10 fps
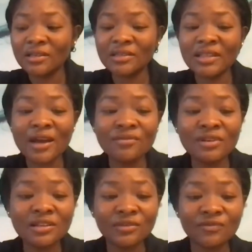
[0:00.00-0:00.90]
Is that
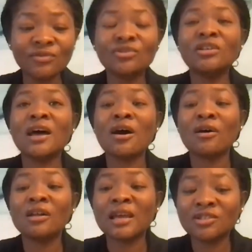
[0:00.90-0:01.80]
really the future that
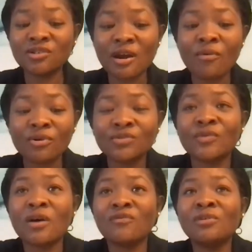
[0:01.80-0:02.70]
our Nigeria wants
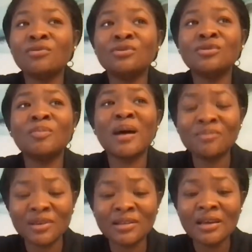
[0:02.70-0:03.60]
for our fellow youths?
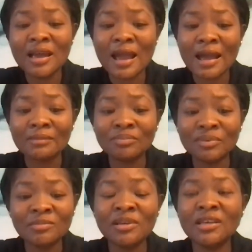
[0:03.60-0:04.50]
Barbing and
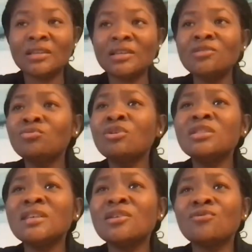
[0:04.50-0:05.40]
bead making. It will
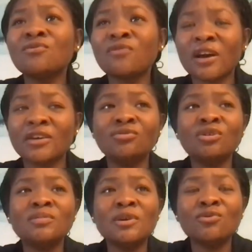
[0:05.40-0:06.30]
not take you far. It will
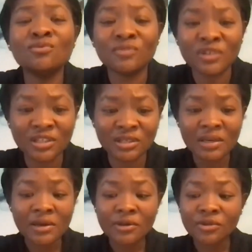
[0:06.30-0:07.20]
not make you rich.
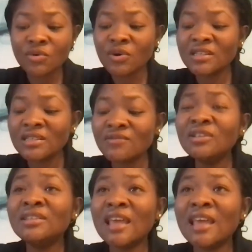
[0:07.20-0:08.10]
So it was
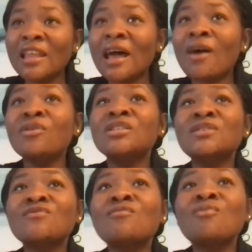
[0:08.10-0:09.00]
even then, I was
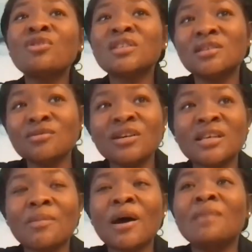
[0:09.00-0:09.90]
even more serious
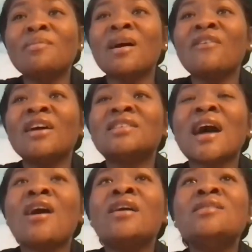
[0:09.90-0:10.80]
about it. In my heart,
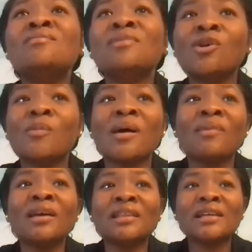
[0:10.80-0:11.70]
I already made up my
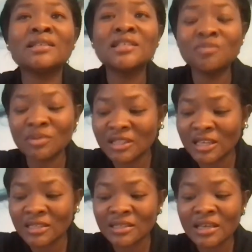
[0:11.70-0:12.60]
mind that this
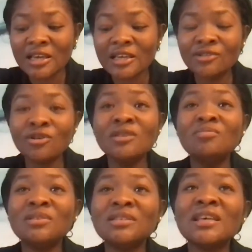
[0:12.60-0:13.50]
business is the only
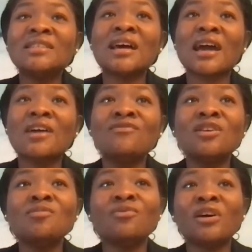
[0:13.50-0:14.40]
business that can even
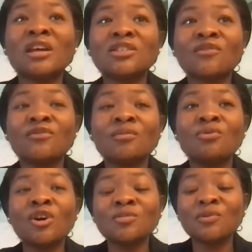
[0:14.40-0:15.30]
give me financial freedom.
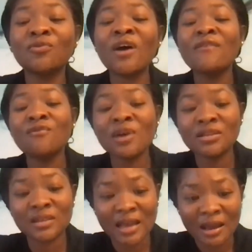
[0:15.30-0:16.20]
Because before I even
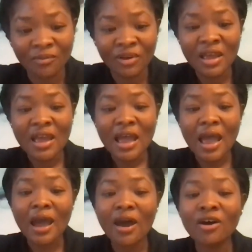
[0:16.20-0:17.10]
went to camp,
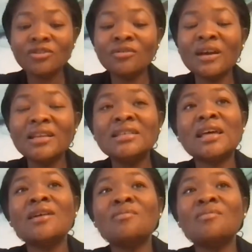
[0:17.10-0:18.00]
I had already
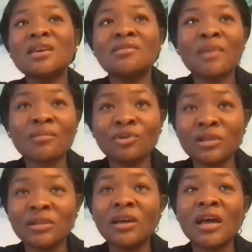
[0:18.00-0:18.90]
started making my
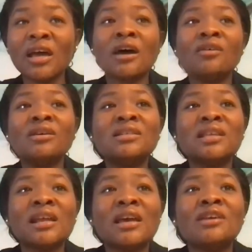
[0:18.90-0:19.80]
money and I already
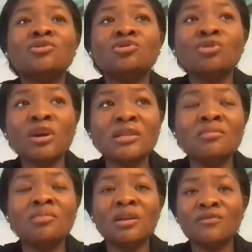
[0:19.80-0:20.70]
started enjoying
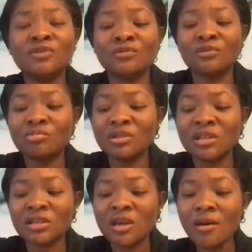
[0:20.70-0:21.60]
the benefits of the
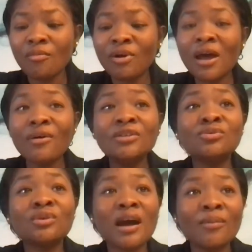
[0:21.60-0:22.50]
business. When I went
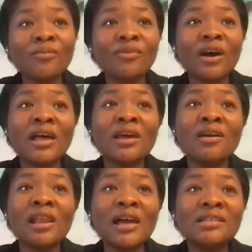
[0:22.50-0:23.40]
to camp and I
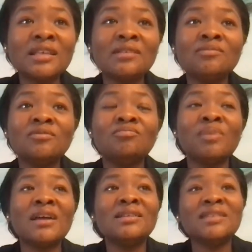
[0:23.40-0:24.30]
realized that
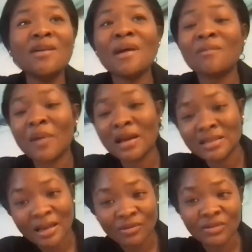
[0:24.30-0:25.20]
by the time I
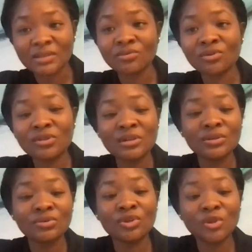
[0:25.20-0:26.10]
pass out, nothing
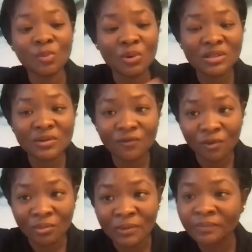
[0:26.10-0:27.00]
is going to be waiting
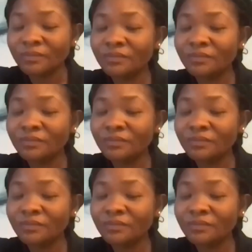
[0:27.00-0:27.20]
for me,